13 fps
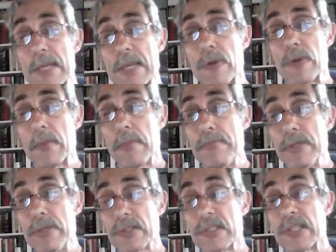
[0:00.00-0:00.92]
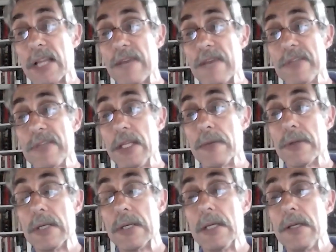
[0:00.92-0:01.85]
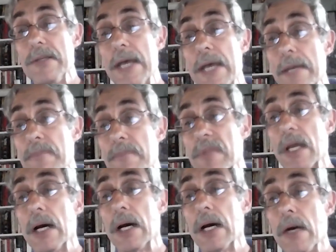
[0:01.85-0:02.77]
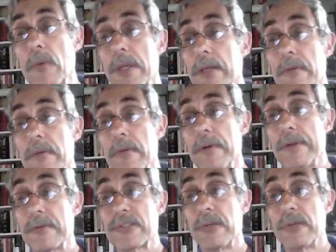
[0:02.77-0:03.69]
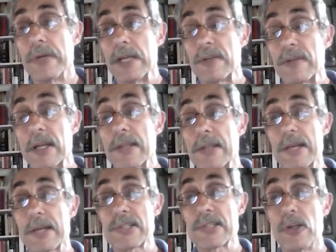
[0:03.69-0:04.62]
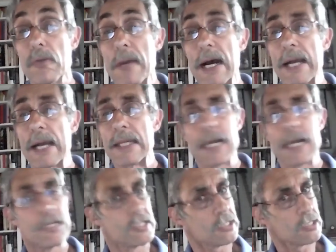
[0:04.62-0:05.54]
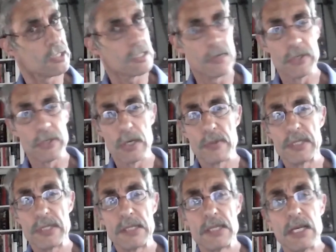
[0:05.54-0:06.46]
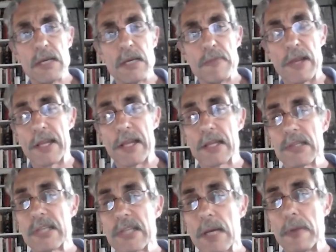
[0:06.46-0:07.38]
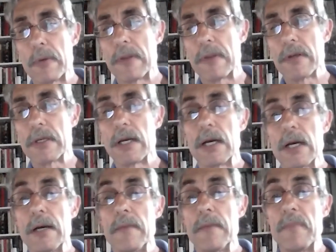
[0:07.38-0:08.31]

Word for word: they weren't built until after they were dead. Uh, we, Stuart never got a chance to opine. I don't know, did, Brianna can tell me whether um,